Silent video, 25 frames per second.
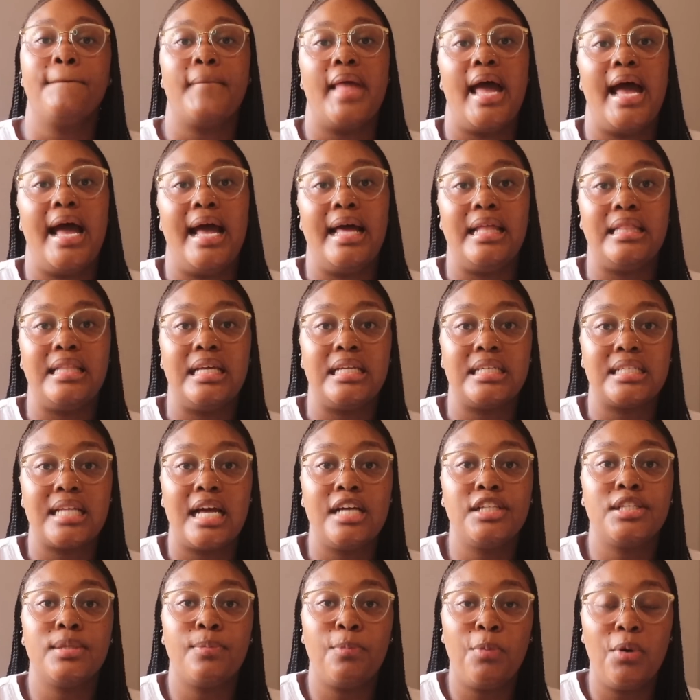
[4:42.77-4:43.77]
And they
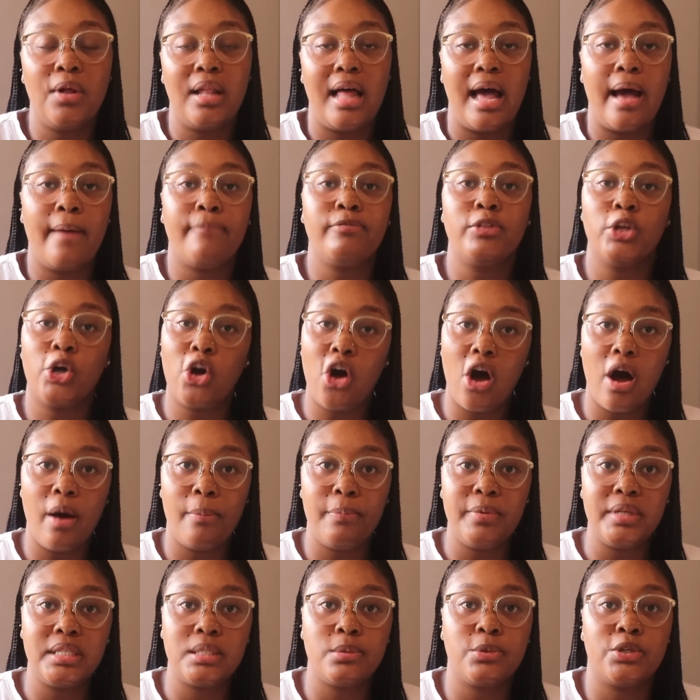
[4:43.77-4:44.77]
decided to pull up the
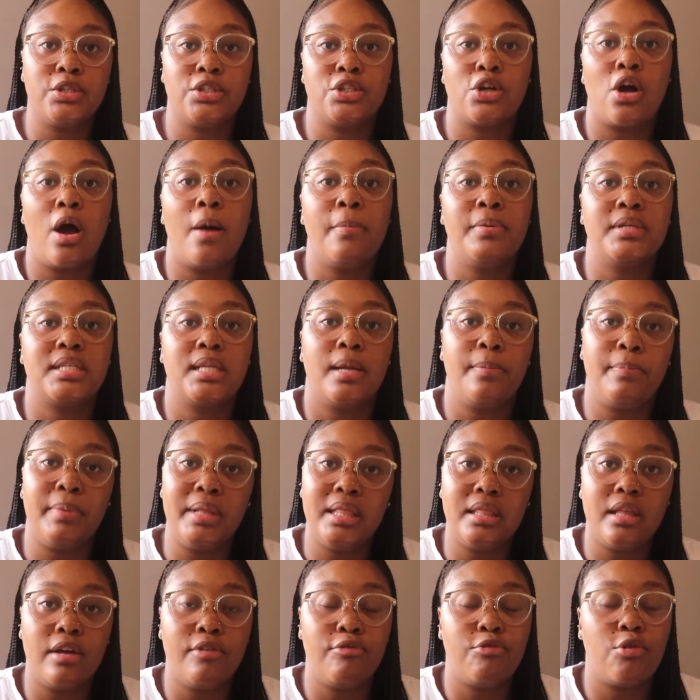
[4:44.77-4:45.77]
carpets because the carpets had
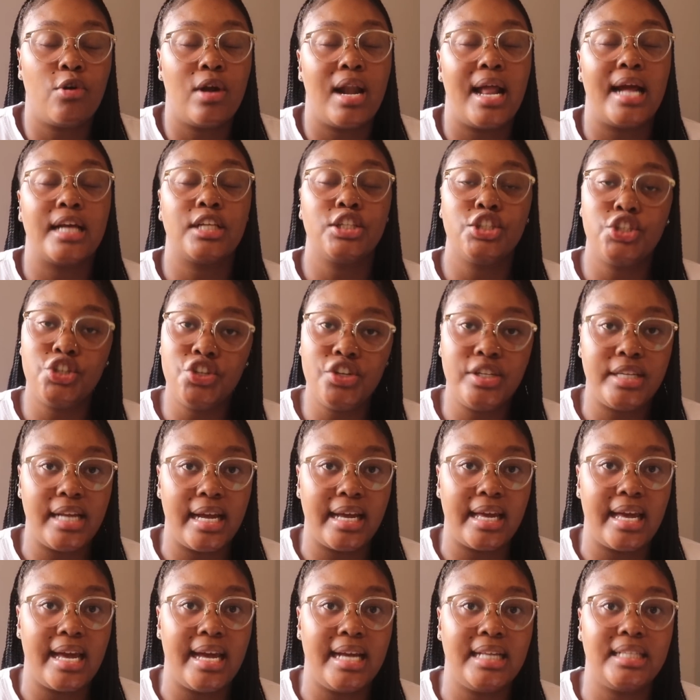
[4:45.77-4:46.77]
been there for like two
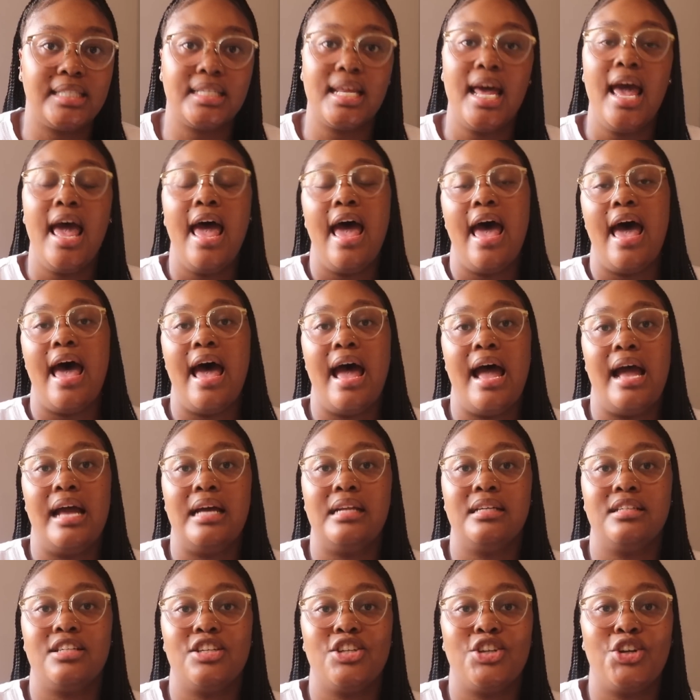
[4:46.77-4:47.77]
decades,
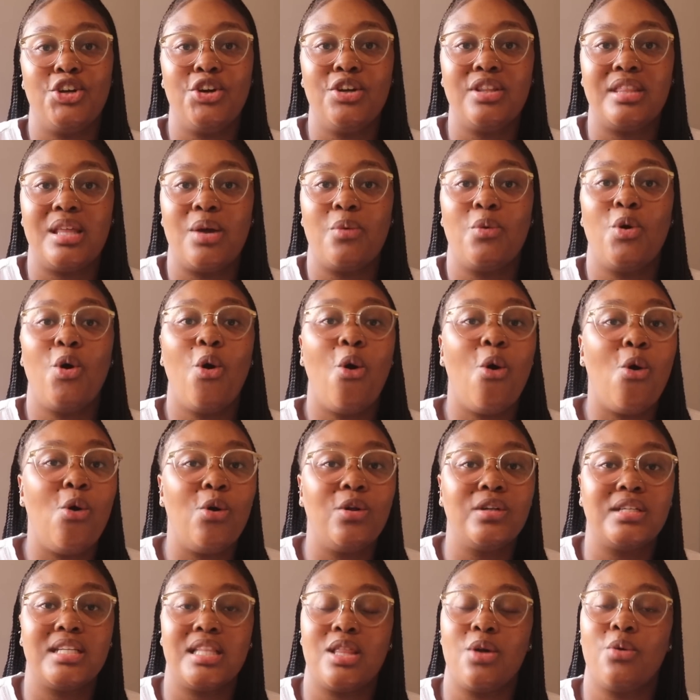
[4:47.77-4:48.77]
and you know, they were
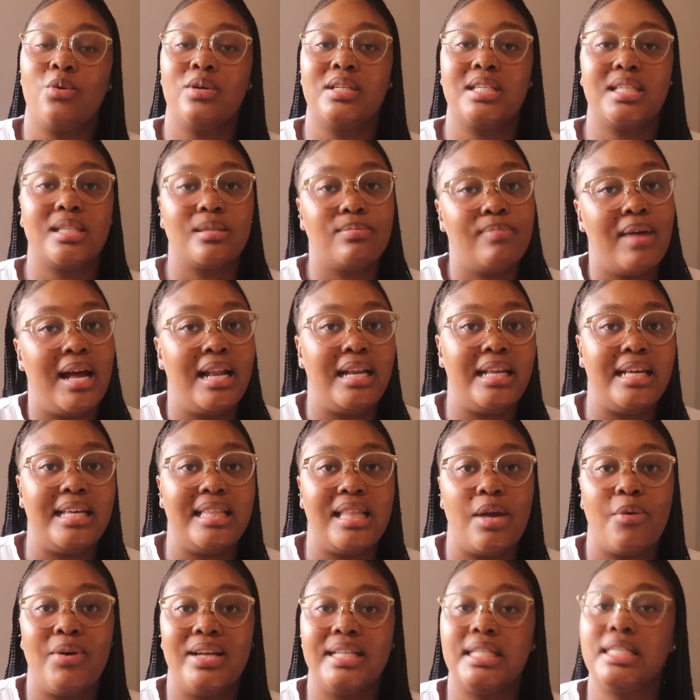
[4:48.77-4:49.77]
old, they were smelly,
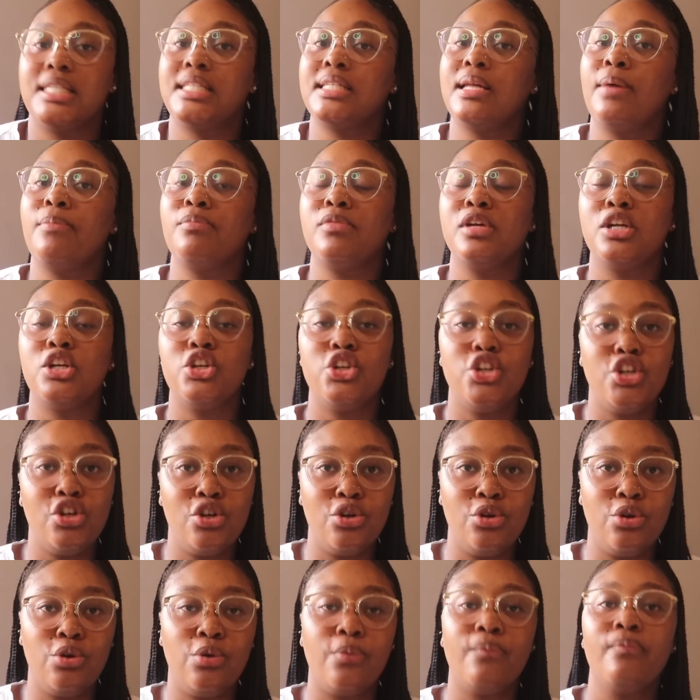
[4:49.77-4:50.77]
they wanted something
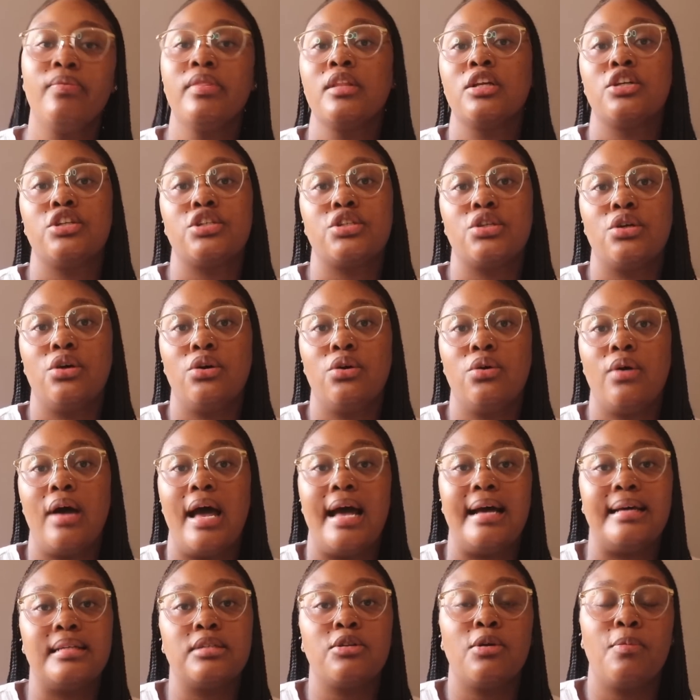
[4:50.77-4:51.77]
new. So
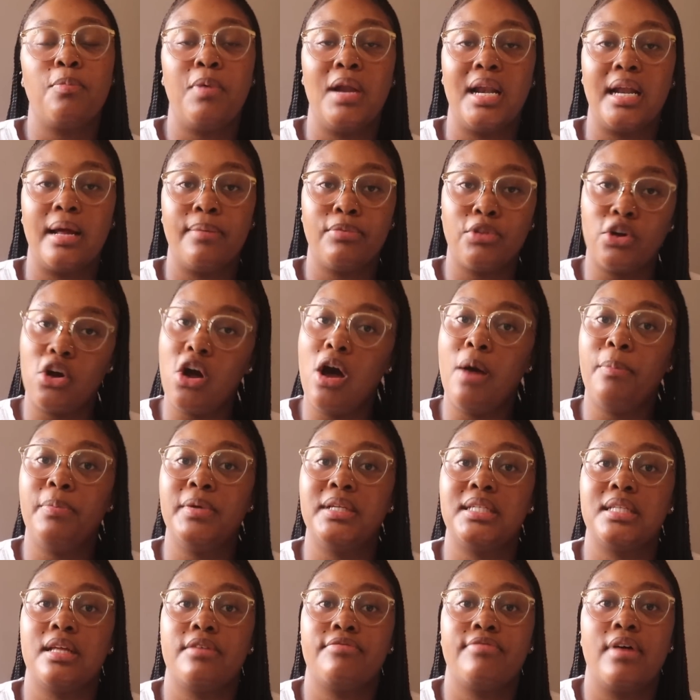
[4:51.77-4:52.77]
as we were pulling up the
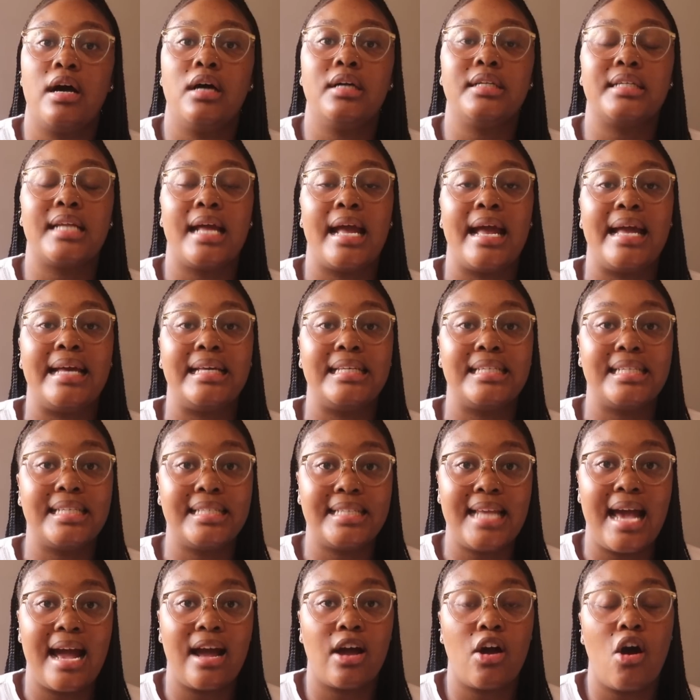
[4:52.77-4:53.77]
carpets, they found a
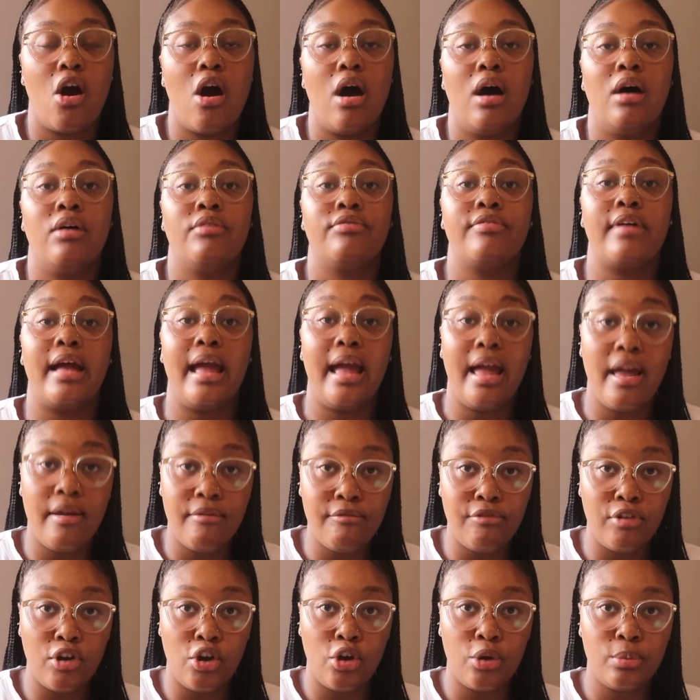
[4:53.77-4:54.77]
stack of
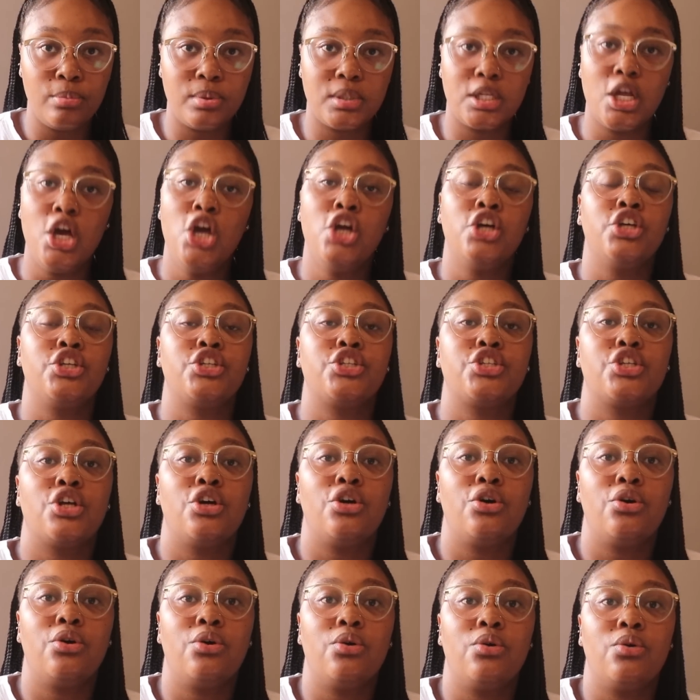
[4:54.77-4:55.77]
envelopes.
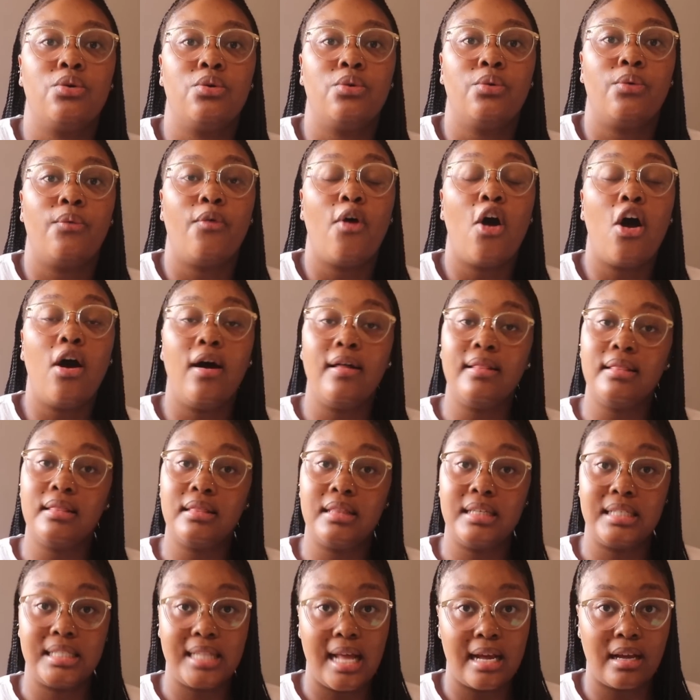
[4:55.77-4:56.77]
So on
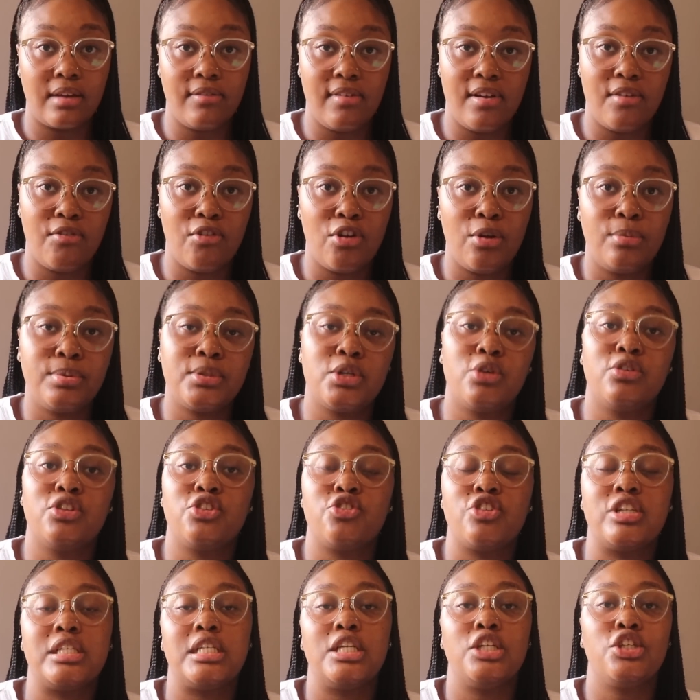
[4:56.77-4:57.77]
the stack of envelopes, it
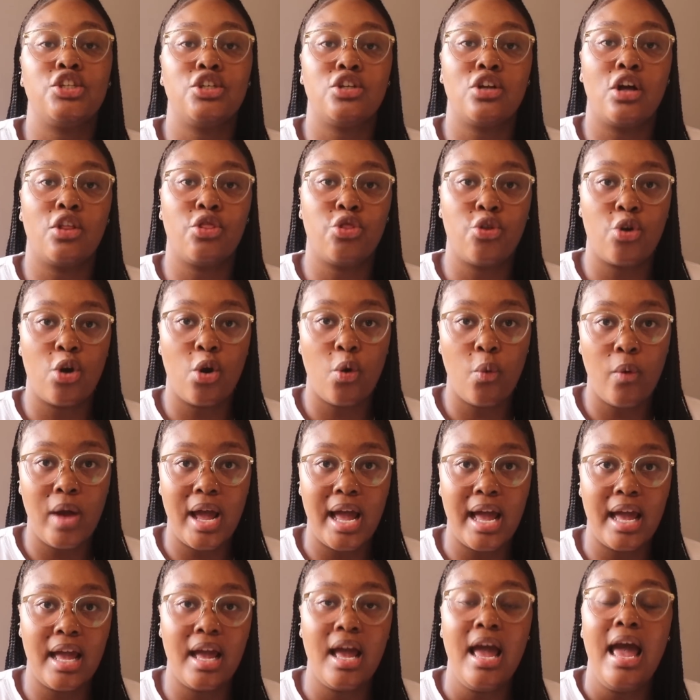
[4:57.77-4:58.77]
was written "do not throw
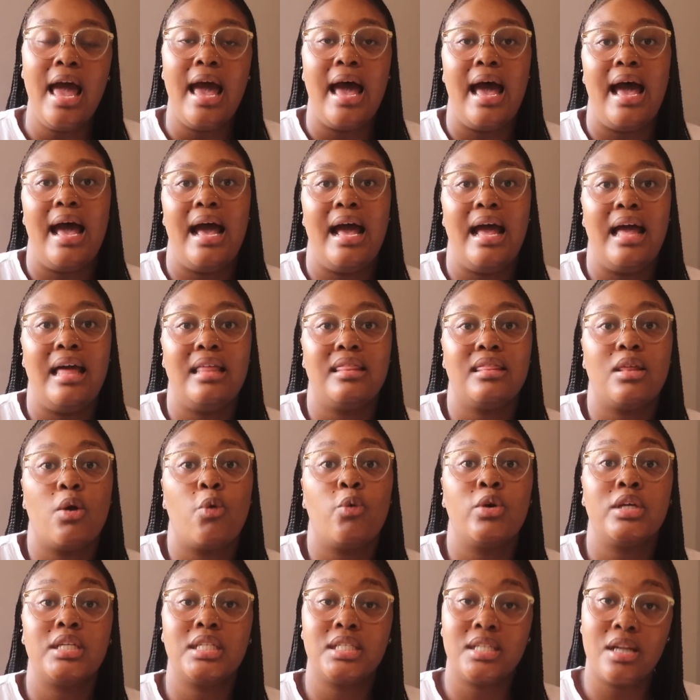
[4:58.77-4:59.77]
away," and there
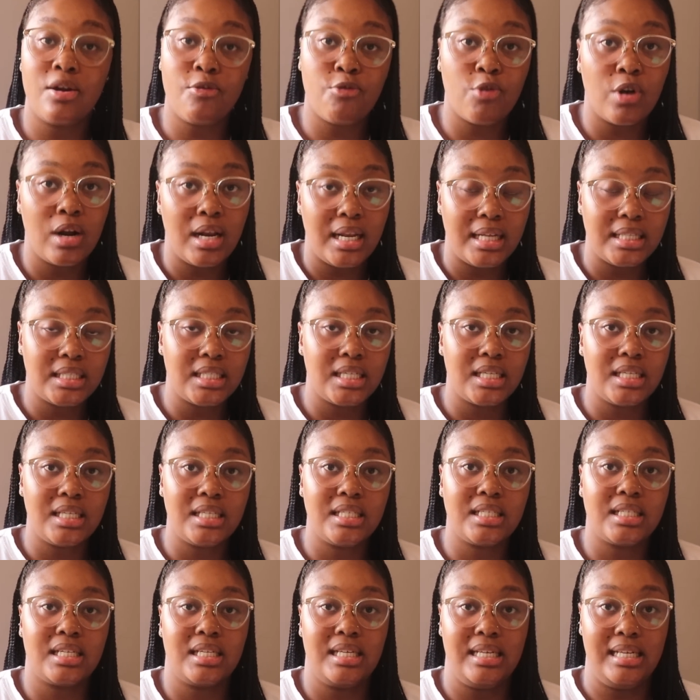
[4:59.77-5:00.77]
were several
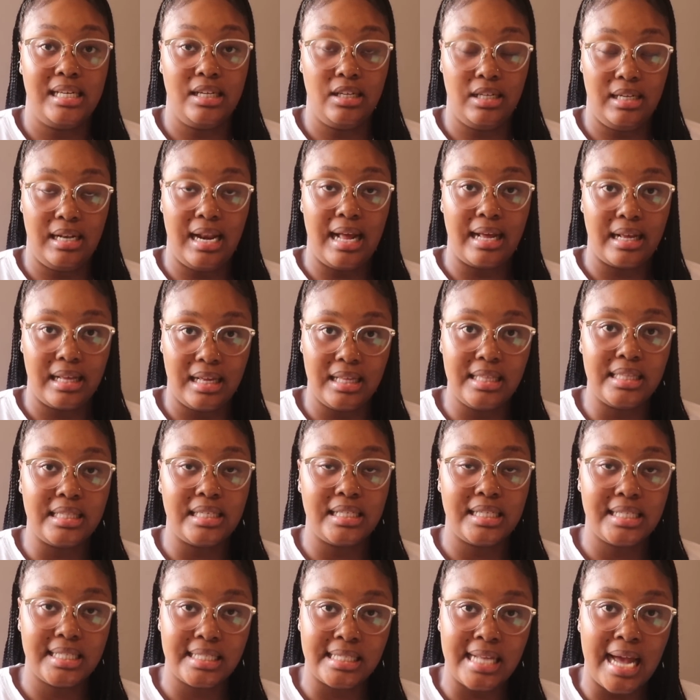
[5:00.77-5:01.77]
letters like in the
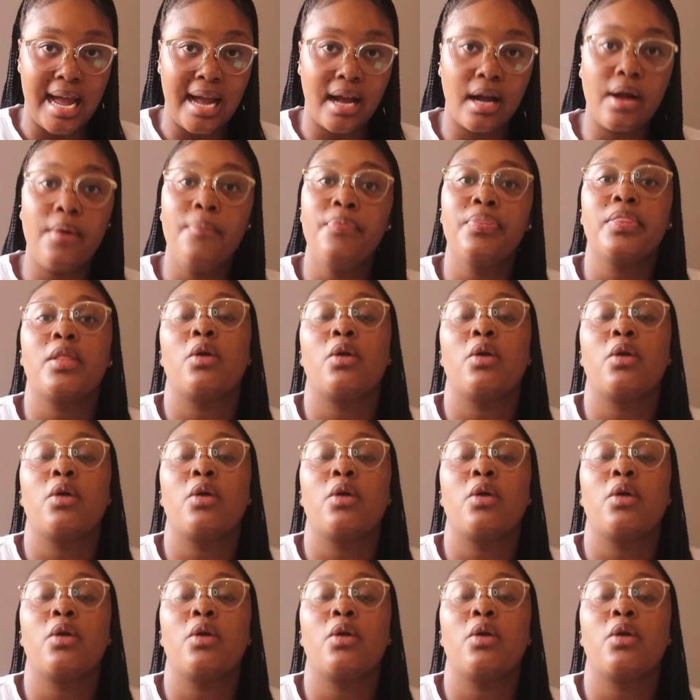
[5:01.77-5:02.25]
stack.